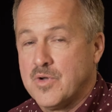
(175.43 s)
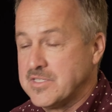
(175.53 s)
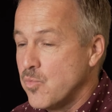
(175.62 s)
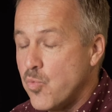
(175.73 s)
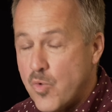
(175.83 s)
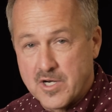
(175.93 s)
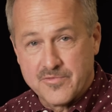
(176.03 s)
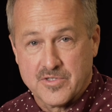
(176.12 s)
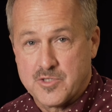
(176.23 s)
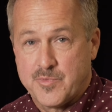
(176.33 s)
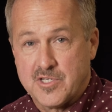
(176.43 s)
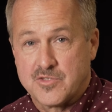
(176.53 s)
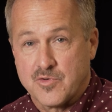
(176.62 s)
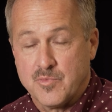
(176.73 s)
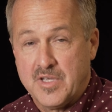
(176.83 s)
was a wonderful
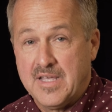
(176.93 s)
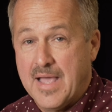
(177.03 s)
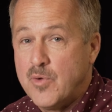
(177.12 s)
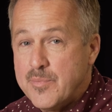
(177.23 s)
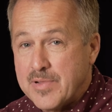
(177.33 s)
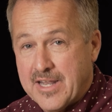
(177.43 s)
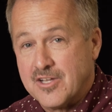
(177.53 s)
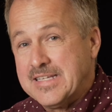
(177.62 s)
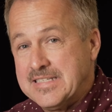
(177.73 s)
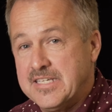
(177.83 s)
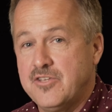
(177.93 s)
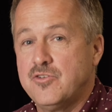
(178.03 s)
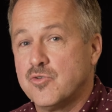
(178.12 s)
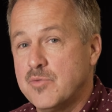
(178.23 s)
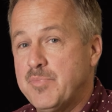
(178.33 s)
experience for me, and we plan on
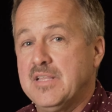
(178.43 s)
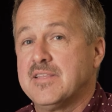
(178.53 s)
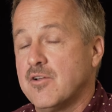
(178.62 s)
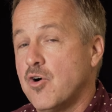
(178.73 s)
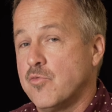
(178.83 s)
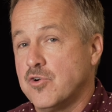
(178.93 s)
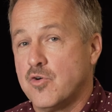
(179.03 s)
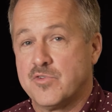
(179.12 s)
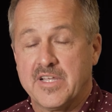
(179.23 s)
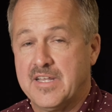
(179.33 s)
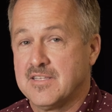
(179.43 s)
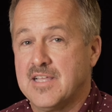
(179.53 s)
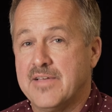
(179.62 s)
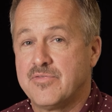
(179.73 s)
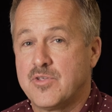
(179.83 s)
continuing to repeat that over and over again in
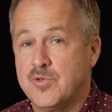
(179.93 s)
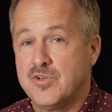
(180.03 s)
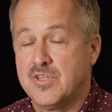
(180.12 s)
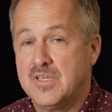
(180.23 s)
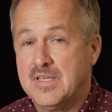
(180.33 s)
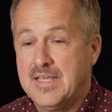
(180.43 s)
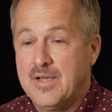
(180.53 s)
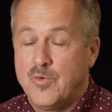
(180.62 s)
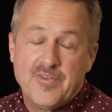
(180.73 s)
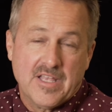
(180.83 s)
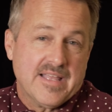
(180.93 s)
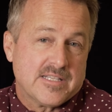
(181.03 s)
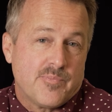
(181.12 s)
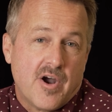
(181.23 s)
the Latin community. We feel like that's